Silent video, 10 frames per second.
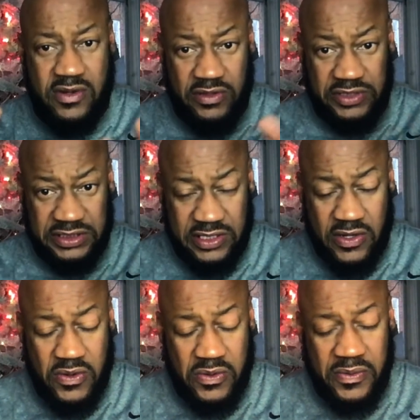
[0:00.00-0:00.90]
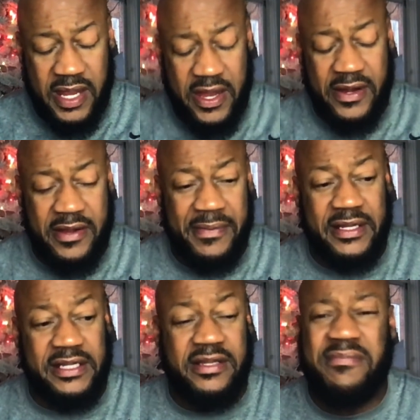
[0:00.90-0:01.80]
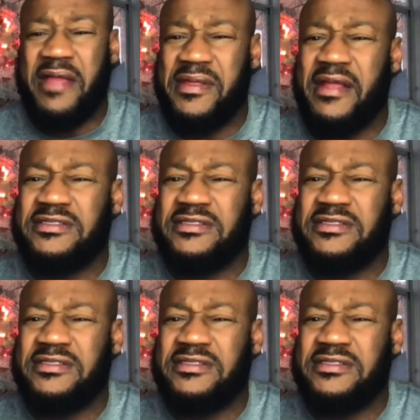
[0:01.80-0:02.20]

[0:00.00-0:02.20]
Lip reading: just in the whole area, but you might be